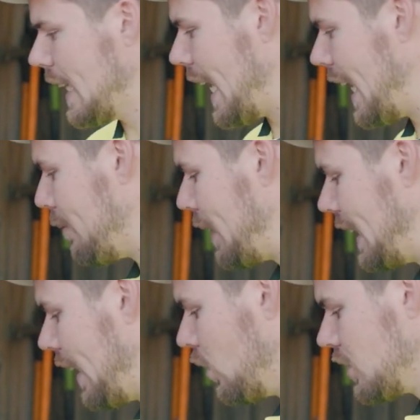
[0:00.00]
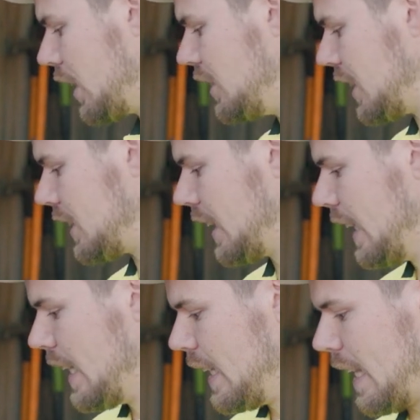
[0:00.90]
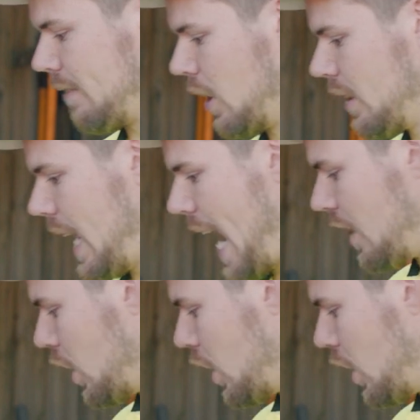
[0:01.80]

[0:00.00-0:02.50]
And they're also they've got added